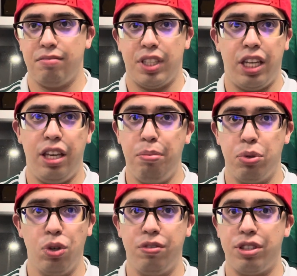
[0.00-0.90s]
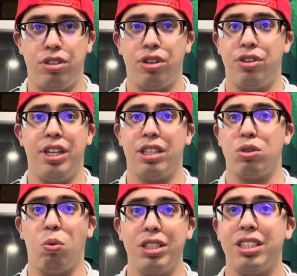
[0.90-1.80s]
He proved to critics
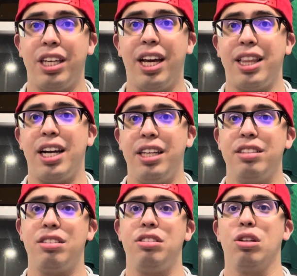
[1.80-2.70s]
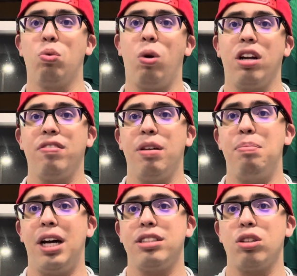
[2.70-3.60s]
once again that he is still one of the
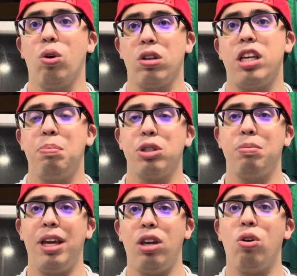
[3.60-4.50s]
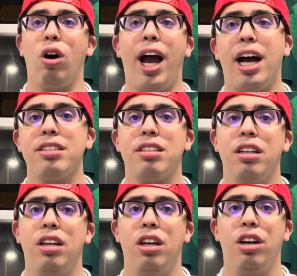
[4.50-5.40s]
best goalkeepers Mexico has
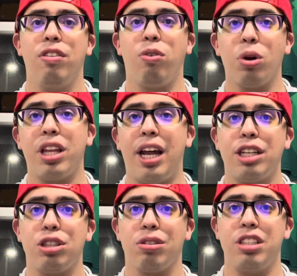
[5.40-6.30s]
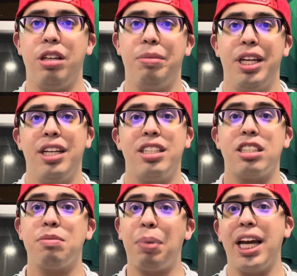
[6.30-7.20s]
for the national team,
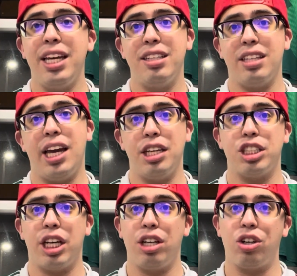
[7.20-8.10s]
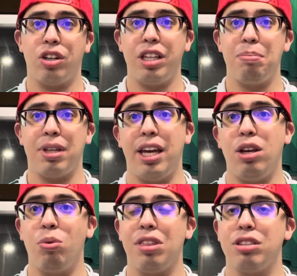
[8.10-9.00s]
despite his age and currently
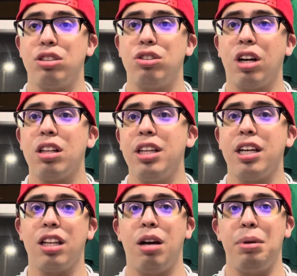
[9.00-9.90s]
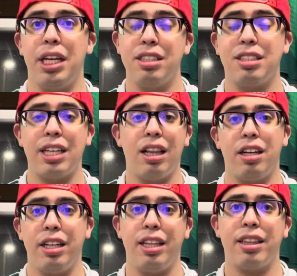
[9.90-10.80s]
playing with a struggling club in
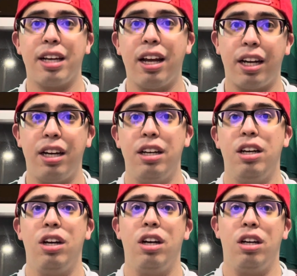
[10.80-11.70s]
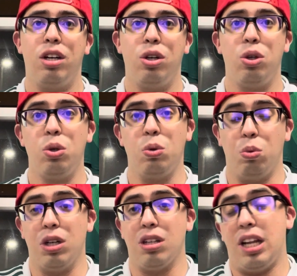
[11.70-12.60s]
Salernitana, who
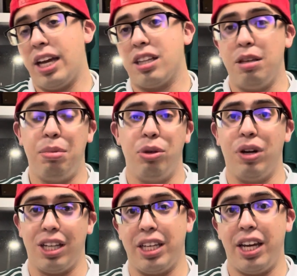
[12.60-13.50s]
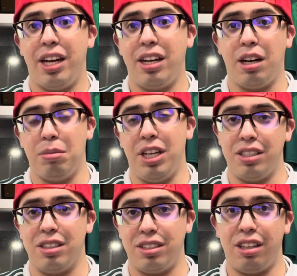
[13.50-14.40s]
will likely be relegated come the
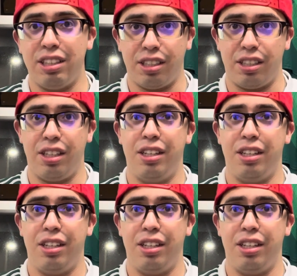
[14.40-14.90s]
end of the season.